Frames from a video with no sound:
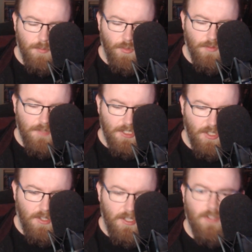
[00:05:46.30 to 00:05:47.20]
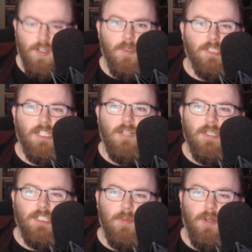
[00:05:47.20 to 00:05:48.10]
movies on the Atomic Cinema
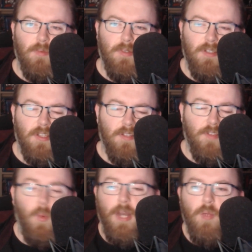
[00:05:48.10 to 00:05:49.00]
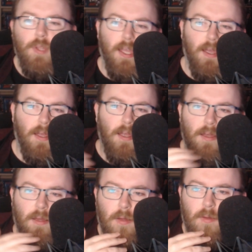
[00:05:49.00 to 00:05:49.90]
Experiment, and they're not went out yet,
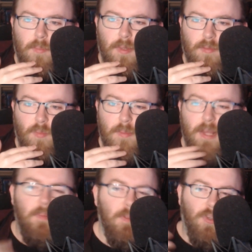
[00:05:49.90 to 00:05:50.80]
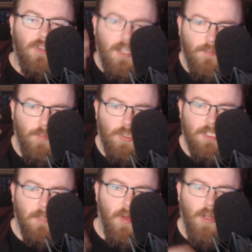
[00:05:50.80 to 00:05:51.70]
but when many people think of
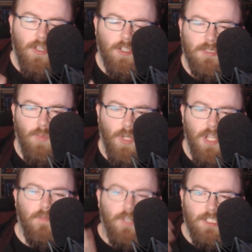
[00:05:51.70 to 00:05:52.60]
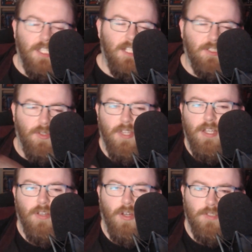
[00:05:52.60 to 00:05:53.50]
post-apocalypse, one of the first things they'll
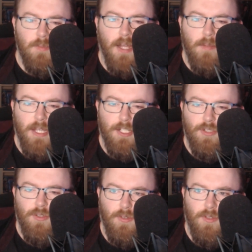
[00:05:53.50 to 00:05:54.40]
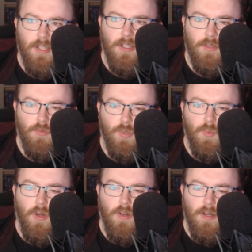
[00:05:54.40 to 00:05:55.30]
think of is Mad Max 2. They'll think of the Road
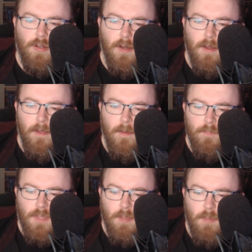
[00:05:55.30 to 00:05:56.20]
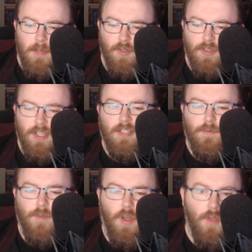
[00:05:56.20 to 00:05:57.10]
Warrior. Maybe you'll think of the
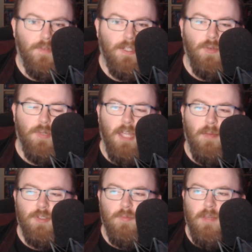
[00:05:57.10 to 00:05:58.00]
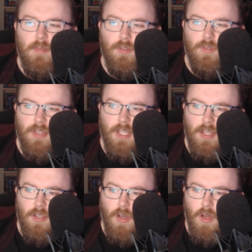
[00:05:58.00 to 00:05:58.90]
Fallout video games. Maybe you'll
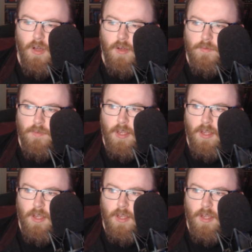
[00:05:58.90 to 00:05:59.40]
think of...